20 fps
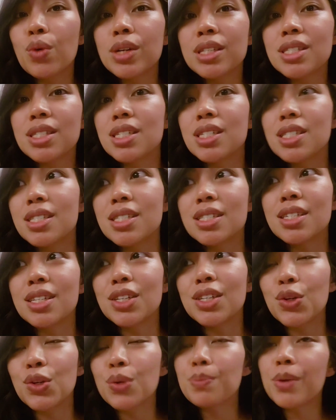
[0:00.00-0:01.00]
know what, since
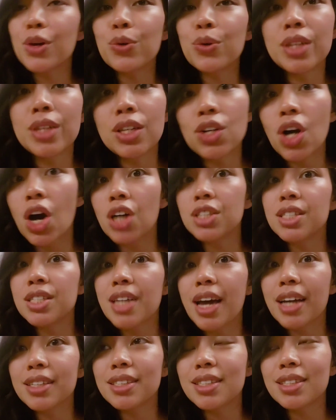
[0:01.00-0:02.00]
you're my only
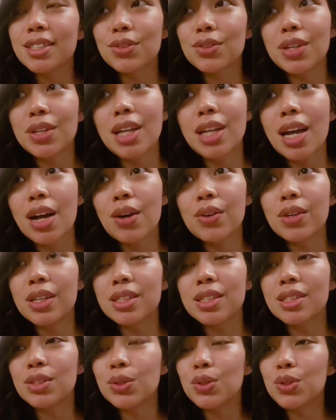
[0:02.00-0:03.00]
contact right now
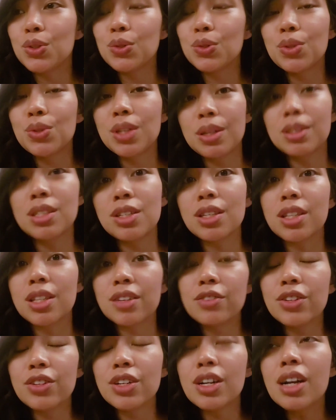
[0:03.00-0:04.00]
and you can
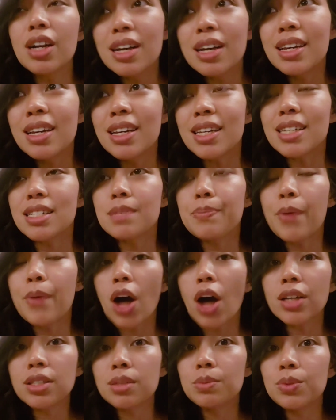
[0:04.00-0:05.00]
deliver, is it
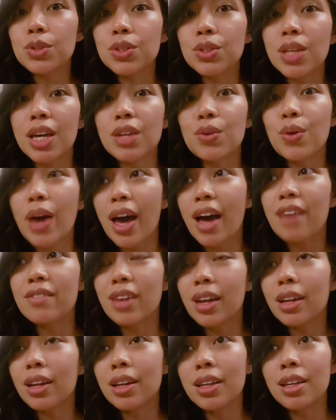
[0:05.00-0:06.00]
possible that you
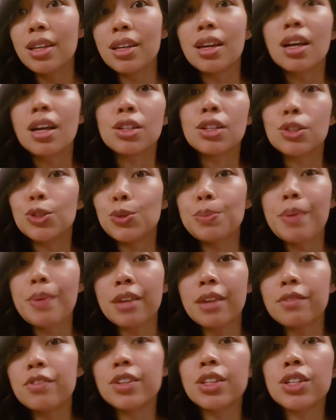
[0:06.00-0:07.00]
have any loot
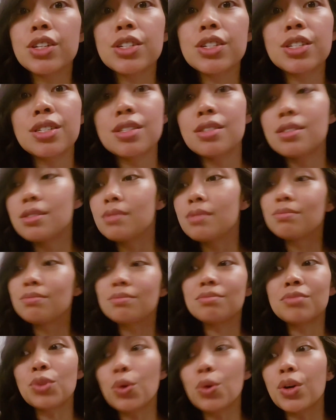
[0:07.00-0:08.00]
bag fillers
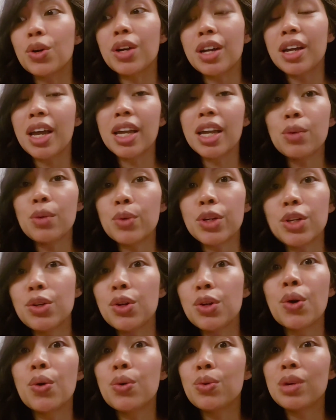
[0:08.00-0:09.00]
or anyone you
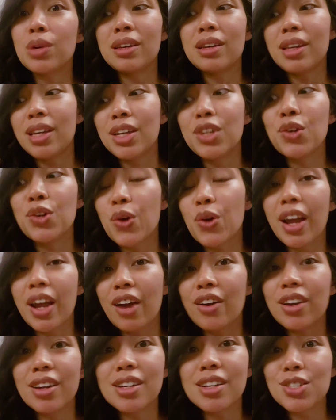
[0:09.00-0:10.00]
know in your
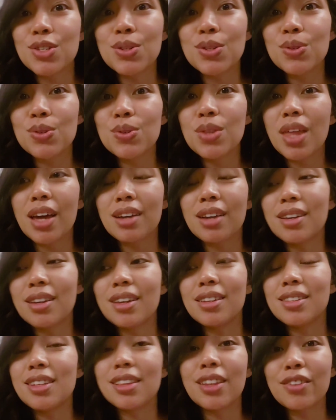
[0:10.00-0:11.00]
area too that
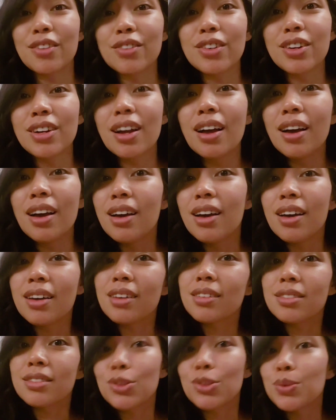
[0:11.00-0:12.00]
can deliver
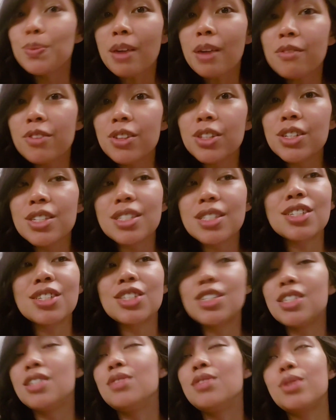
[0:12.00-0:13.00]
loot bag fillers?
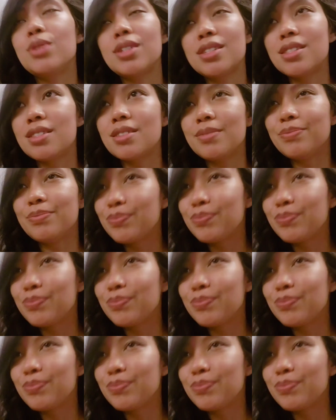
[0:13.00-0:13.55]
And she was